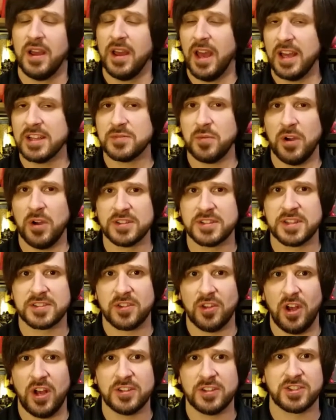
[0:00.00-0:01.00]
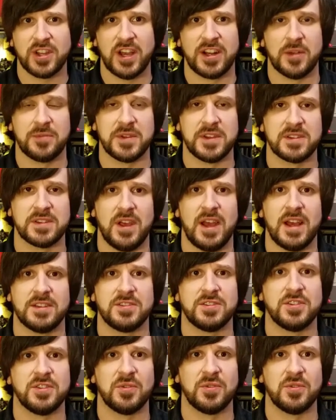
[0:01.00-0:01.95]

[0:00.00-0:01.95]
as well as its launch lineup these last 2